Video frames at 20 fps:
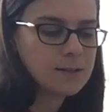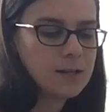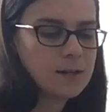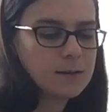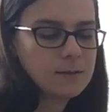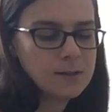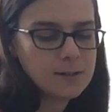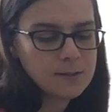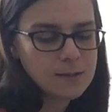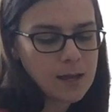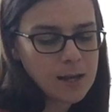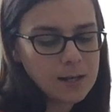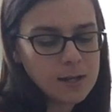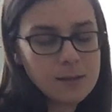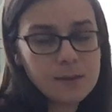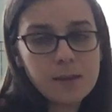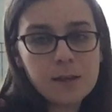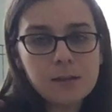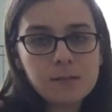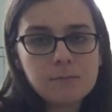had
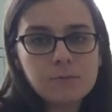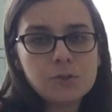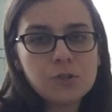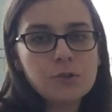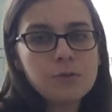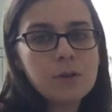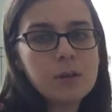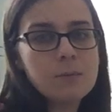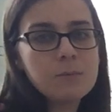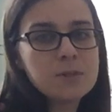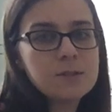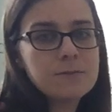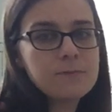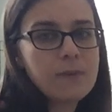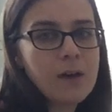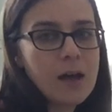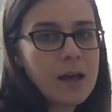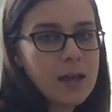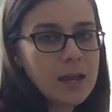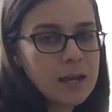decided that Junie was
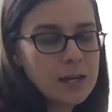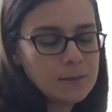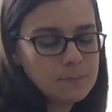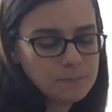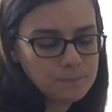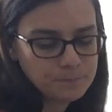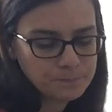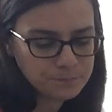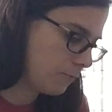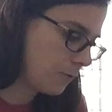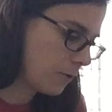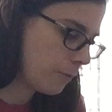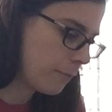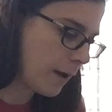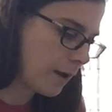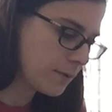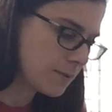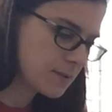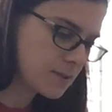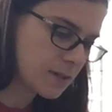fine. For
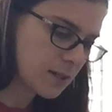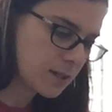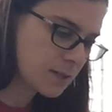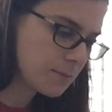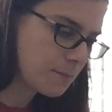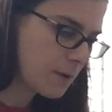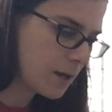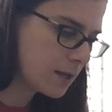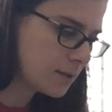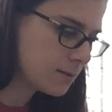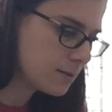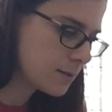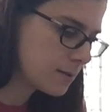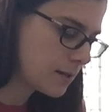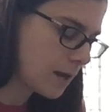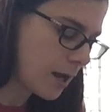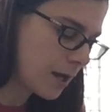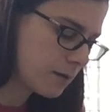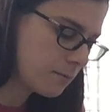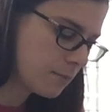about 6 months,
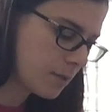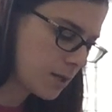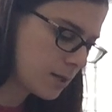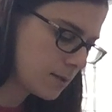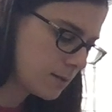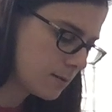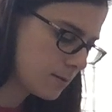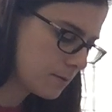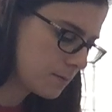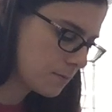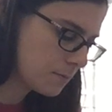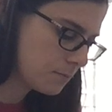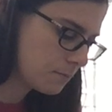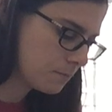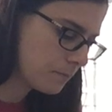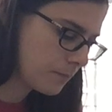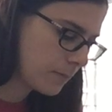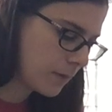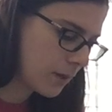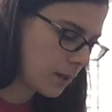9 months,
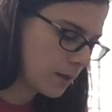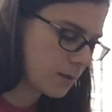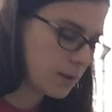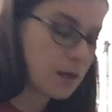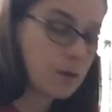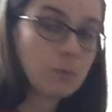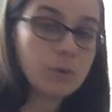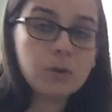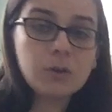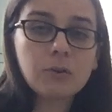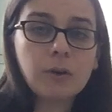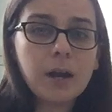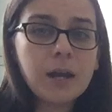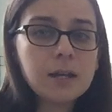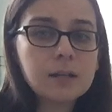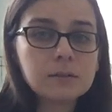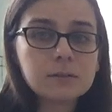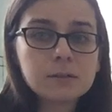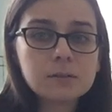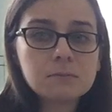they were
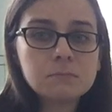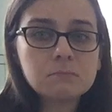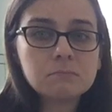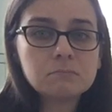great.